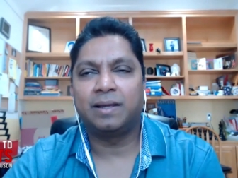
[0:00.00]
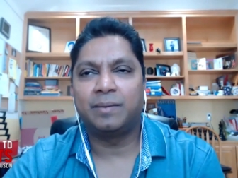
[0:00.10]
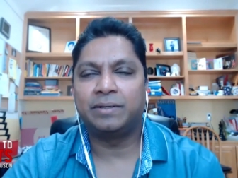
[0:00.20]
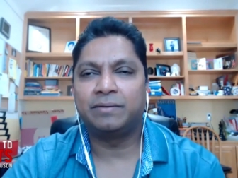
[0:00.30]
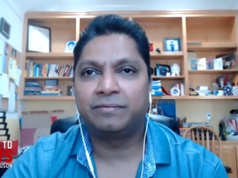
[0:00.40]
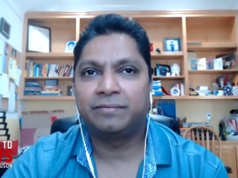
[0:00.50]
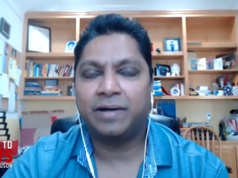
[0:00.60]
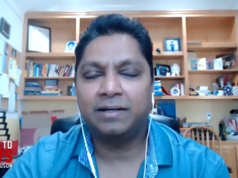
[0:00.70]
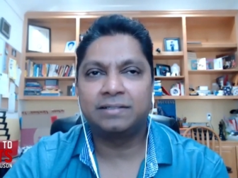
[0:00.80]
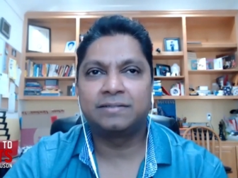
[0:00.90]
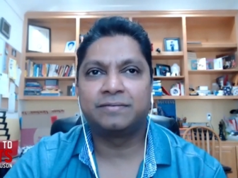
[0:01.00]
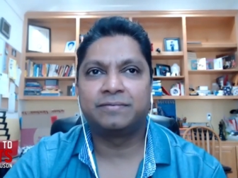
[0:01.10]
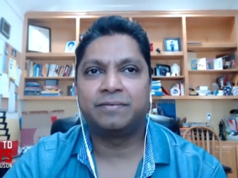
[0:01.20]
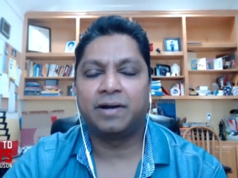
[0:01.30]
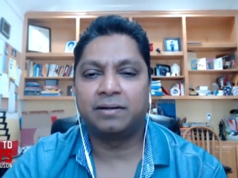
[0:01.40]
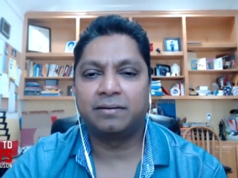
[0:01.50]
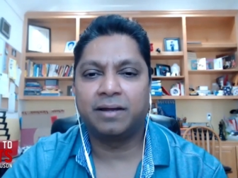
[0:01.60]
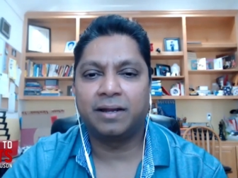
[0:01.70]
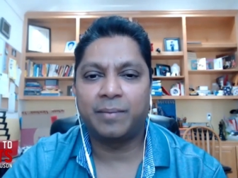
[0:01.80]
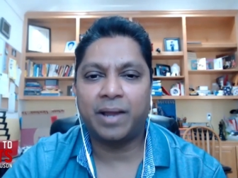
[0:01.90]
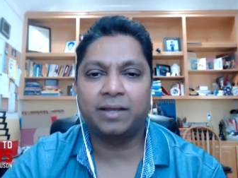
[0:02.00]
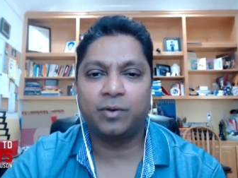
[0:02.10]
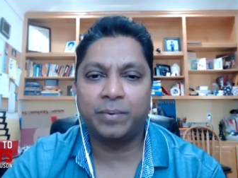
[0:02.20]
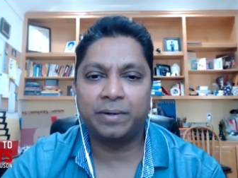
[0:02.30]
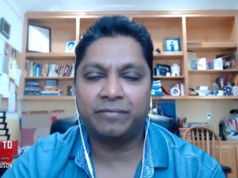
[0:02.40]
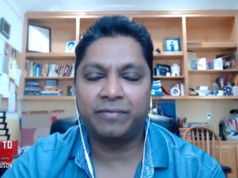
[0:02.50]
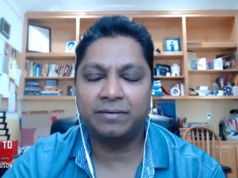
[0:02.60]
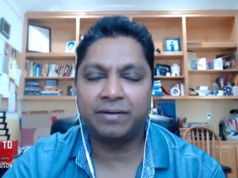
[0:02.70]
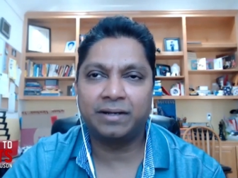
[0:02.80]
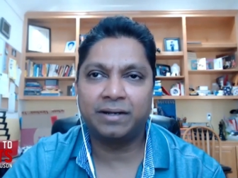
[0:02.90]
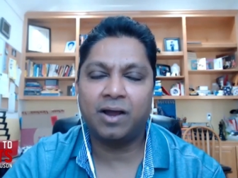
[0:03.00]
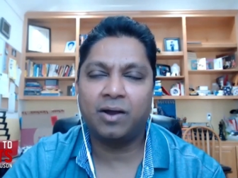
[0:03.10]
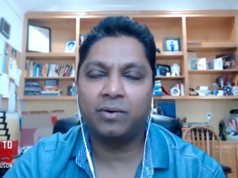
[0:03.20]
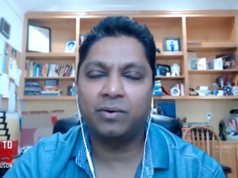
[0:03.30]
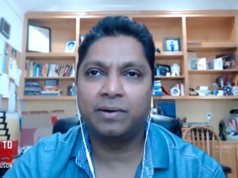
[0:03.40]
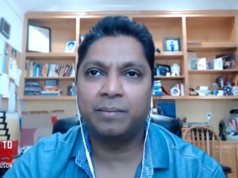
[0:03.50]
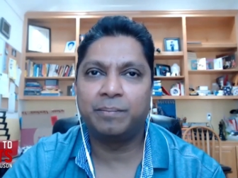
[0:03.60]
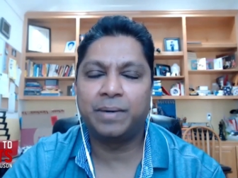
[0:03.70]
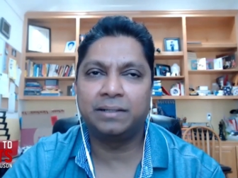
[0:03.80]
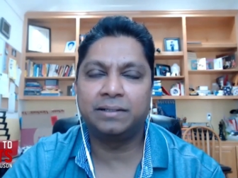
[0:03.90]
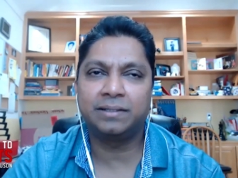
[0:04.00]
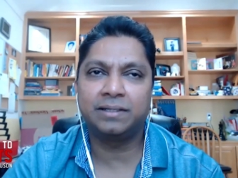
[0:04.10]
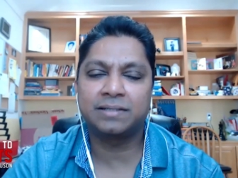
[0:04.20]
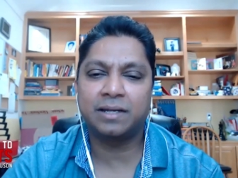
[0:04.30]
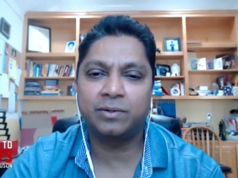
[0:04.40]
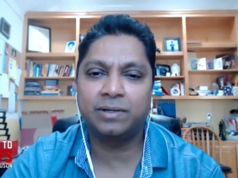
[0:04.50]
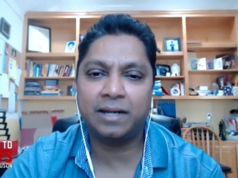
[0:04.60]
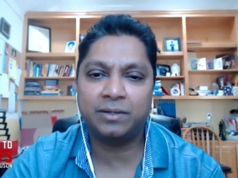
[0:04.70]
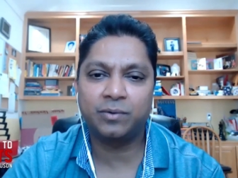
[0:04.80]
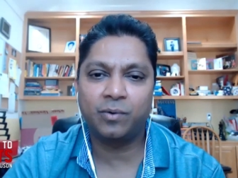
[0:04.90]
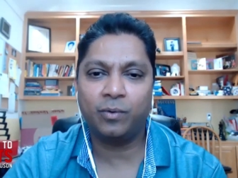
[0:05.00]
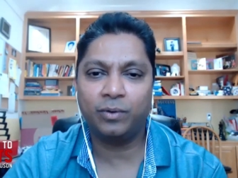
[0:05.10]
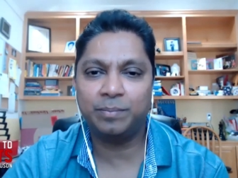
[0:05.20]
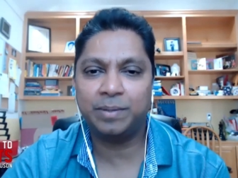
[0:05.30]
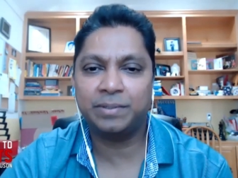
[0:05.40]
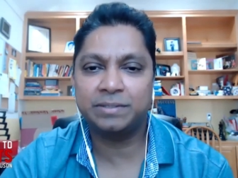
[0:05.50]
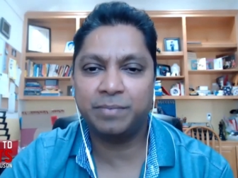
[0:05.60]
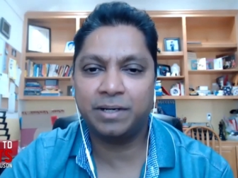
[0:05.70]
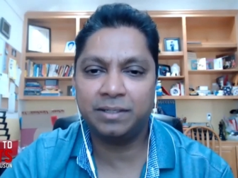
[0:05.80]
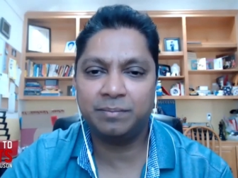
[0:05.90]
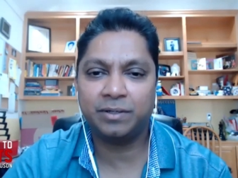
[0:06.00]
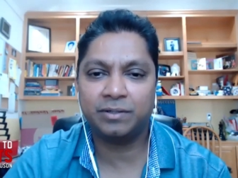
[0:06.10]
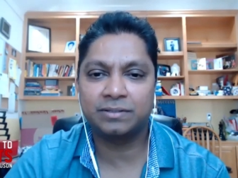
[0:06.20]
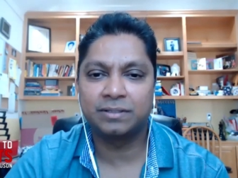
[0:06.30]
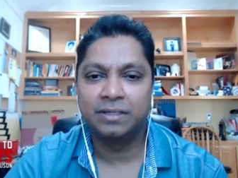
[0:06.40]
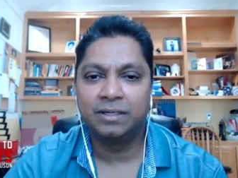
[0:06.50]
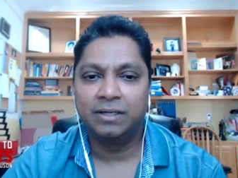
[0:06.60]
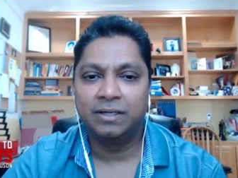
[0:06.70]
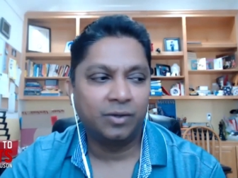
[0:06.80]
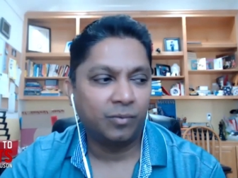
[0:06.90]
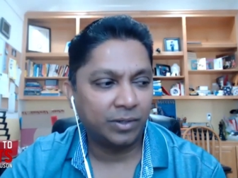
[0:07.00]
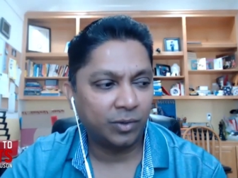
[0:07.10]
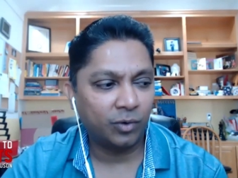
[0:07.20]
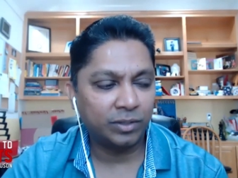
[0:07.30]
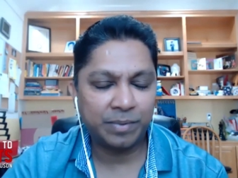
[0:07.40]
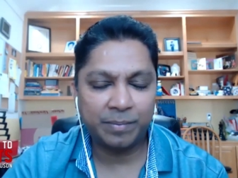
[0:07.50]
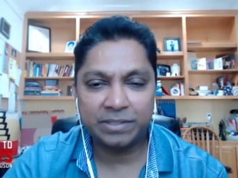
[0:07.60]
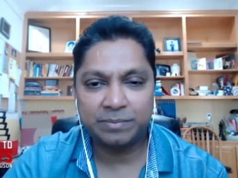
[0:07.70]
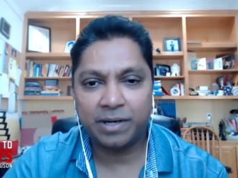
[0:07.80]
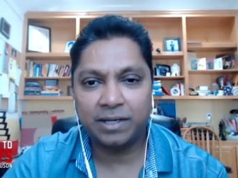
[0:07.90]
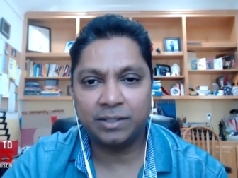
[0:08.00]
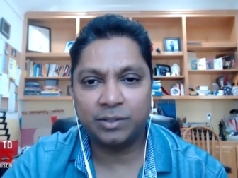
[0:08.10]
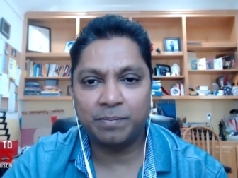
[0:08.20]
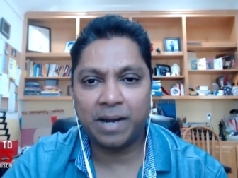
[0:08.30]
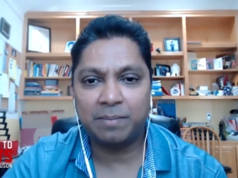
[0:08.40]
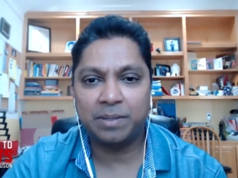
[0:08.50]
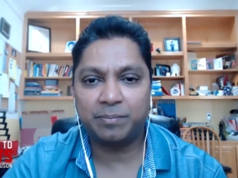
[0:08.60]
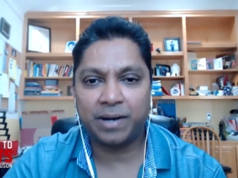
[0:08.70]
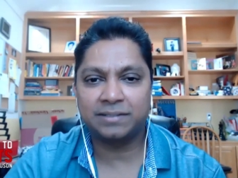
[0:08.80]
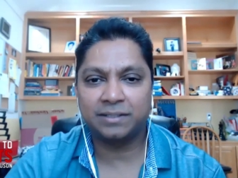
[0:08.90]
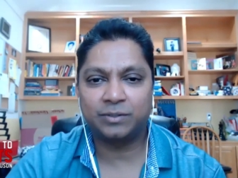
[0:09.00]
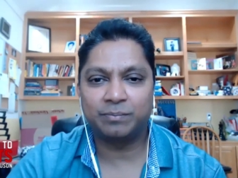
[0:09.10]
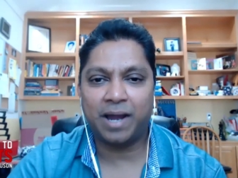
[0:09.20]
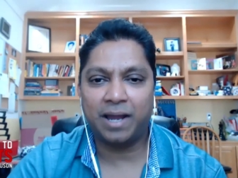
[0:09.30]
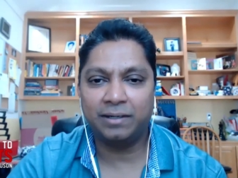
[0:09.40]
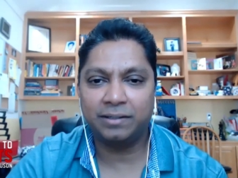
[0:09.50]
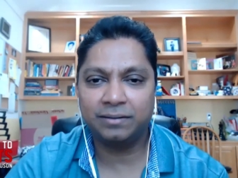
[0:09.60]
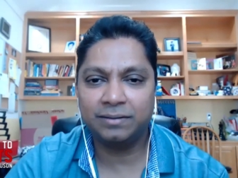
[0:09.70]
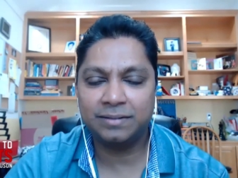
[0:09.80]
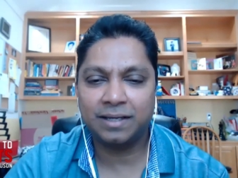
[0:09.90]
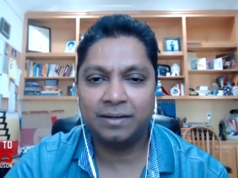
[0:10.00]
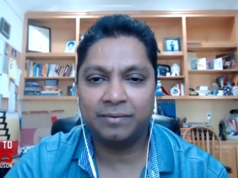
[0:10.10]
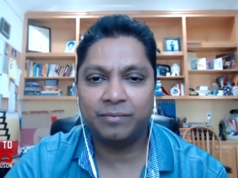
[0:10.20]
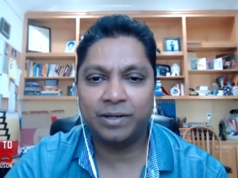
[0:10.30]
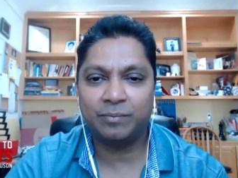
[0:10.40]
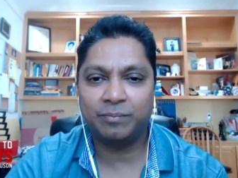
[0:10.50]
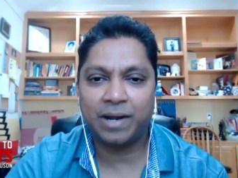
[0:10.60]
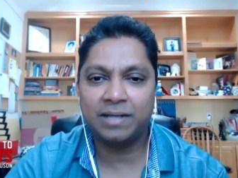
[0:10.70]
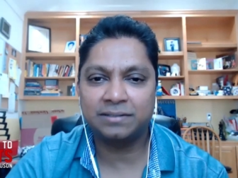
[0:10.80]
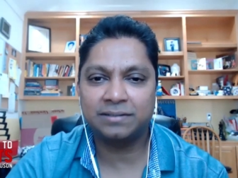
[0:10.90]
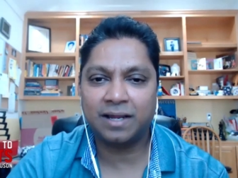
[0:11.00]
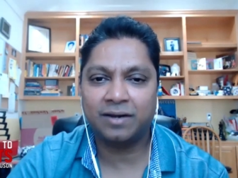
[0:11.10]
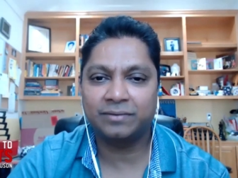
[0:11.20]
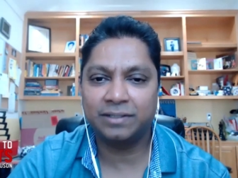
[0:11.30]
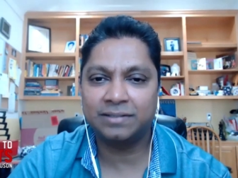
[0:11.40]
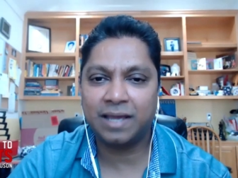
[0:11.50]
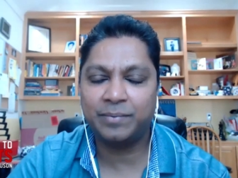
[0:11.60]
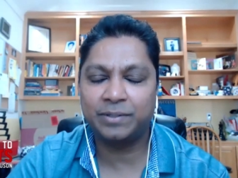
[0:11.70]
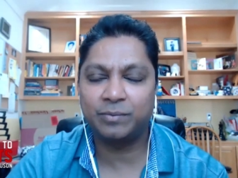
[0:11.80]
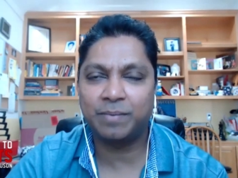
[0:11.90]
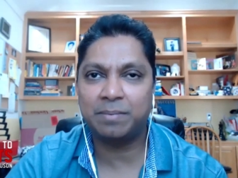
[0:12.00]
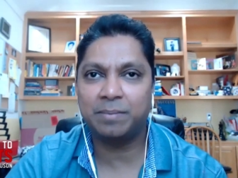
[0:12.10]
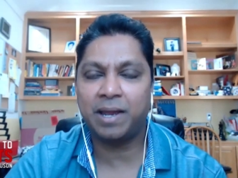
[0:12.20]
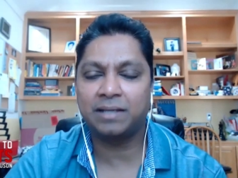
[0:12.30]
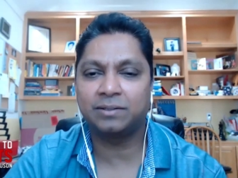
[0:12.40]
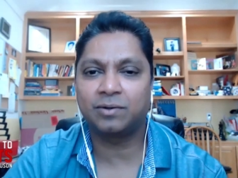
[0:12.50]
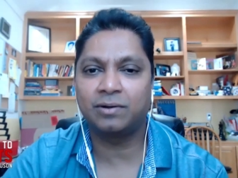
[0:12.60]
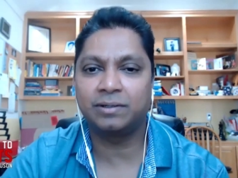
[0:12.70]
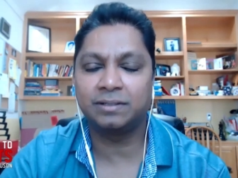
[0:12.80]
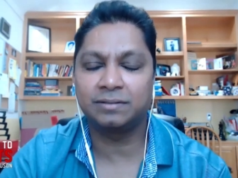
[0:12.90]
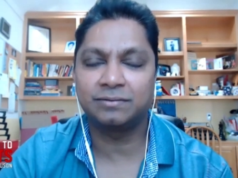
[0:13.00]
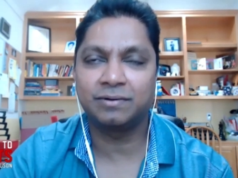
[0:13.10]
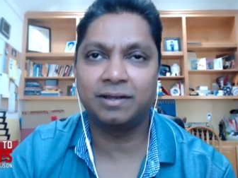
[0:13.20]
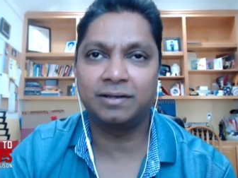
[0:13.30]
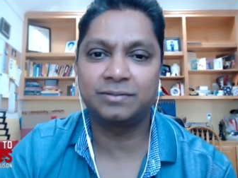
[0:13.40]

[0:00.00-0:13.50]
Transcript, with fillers: I mean, fund is fund, right? I mean, I can open a fund right now, but the thing is, I don't like to hold people's money because when you hold people's money, you might be pressured to buy deals, and when pressure that kind of things happen, you might be buying the wrong deals, right? Yeah.